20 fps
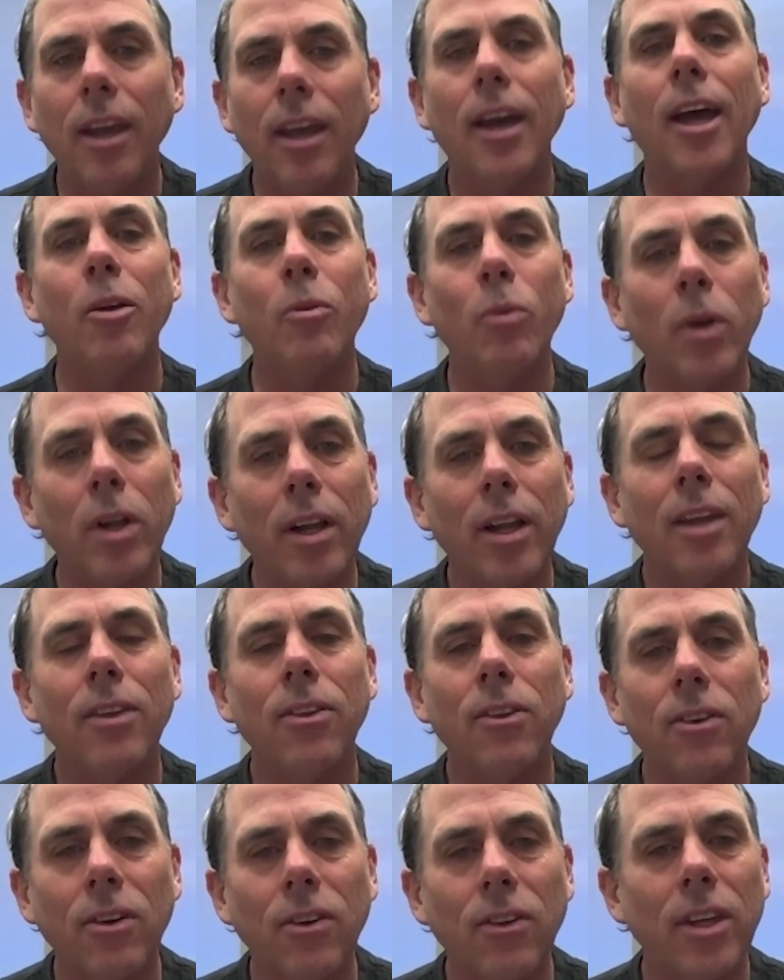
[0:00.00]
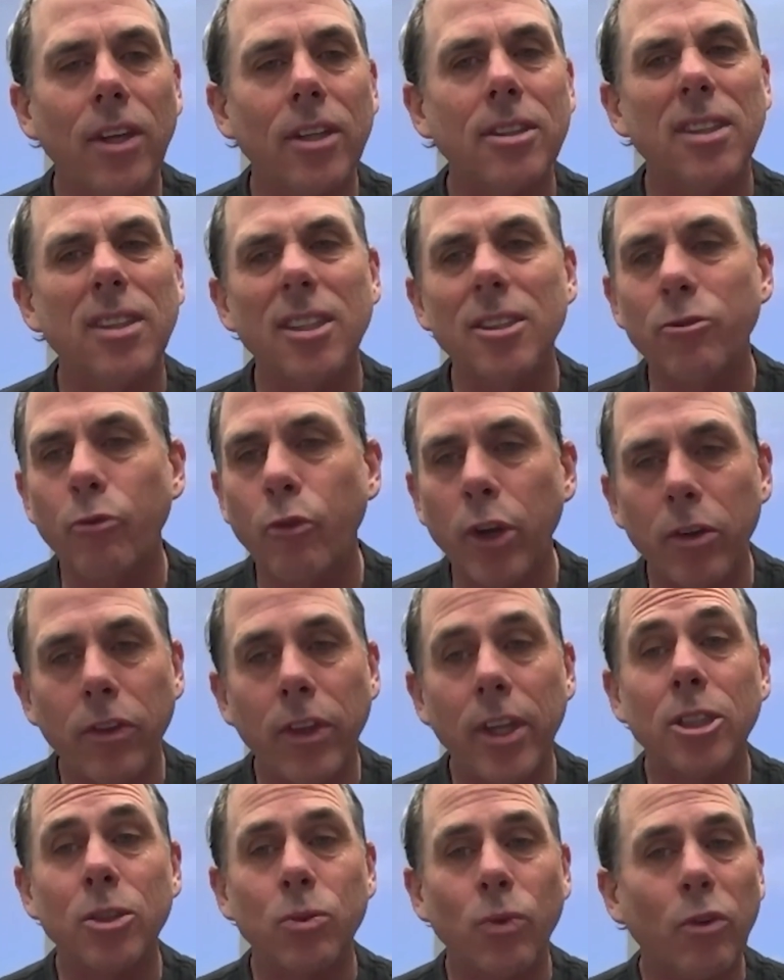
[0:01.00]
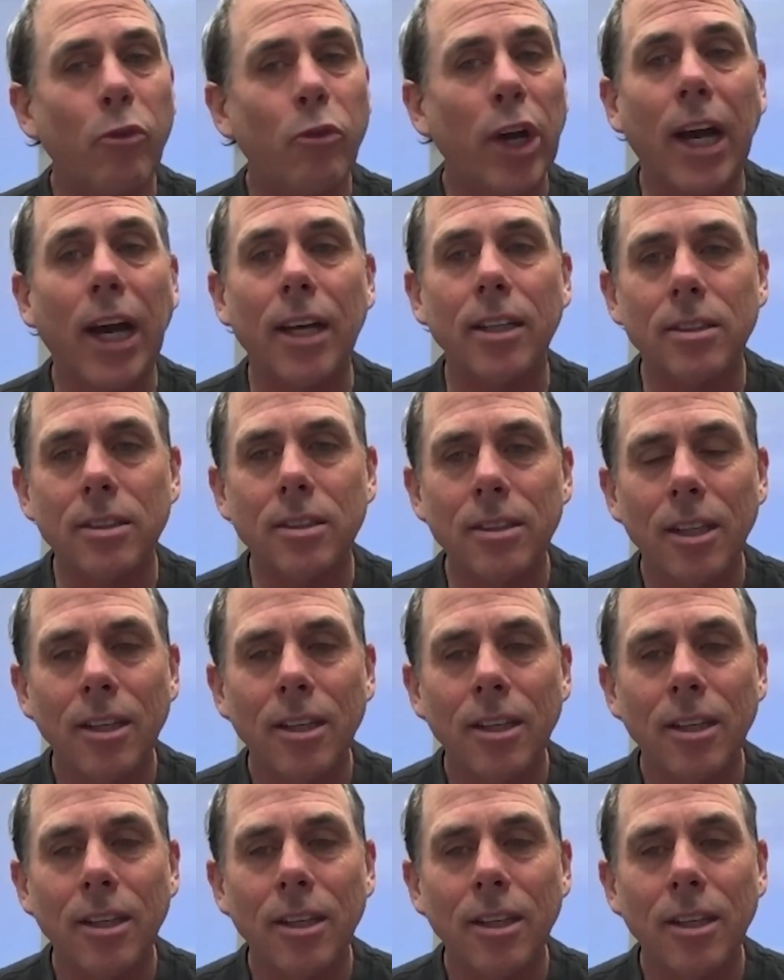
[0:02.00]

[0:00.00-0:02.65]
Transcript: I will get through this. This will pass.